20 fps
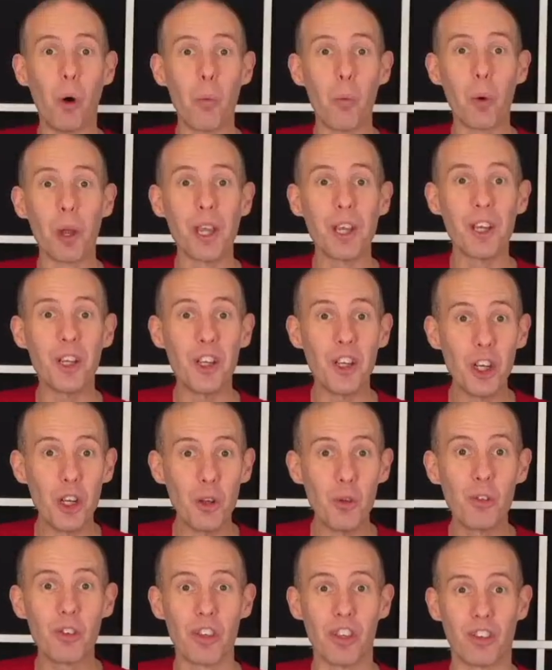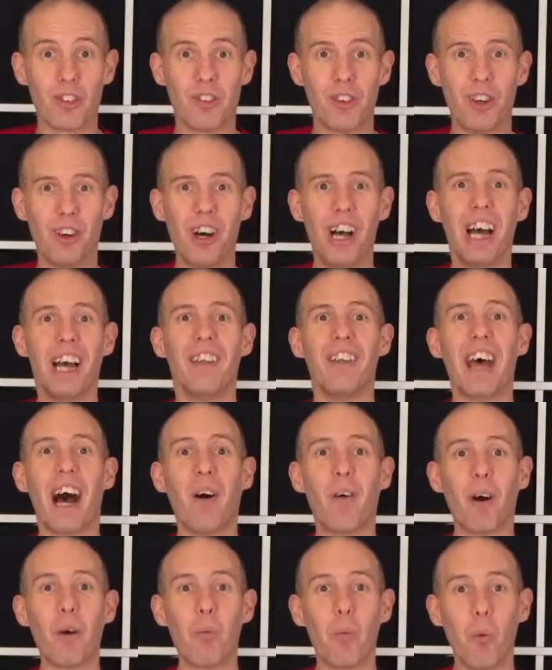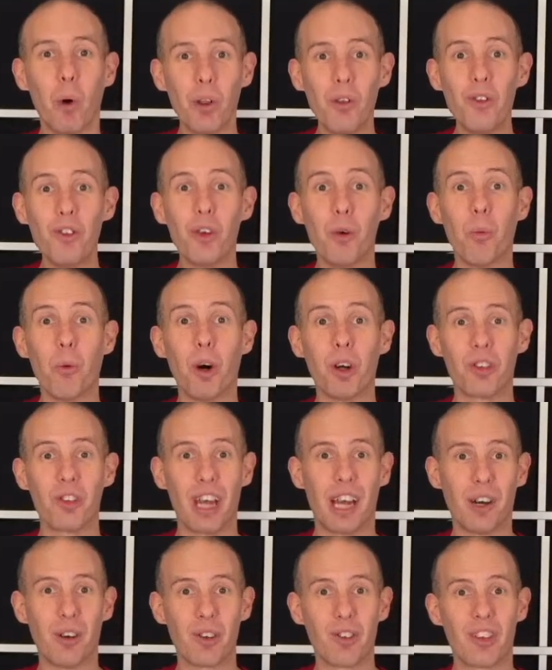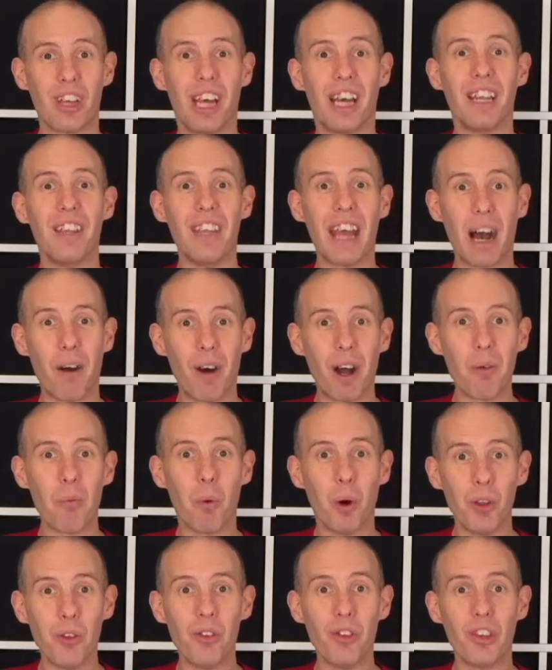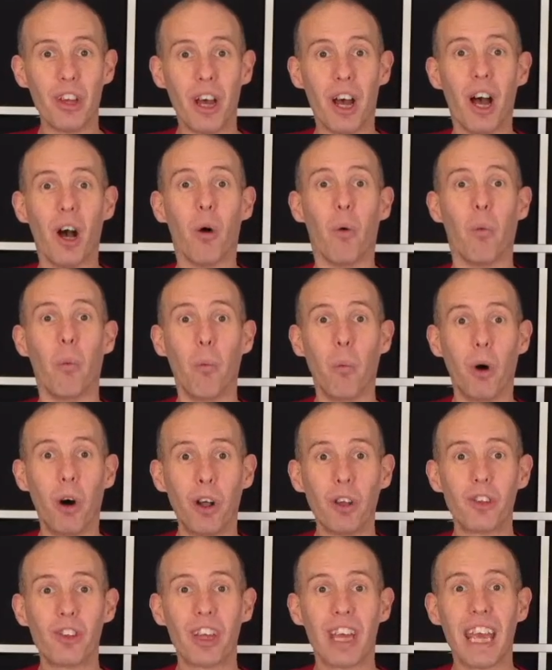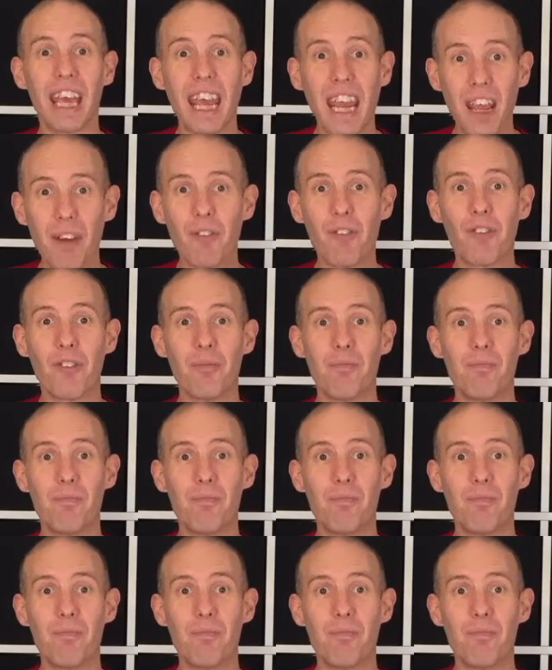we can use this for. Now I wonder what else. Now I wonder what if.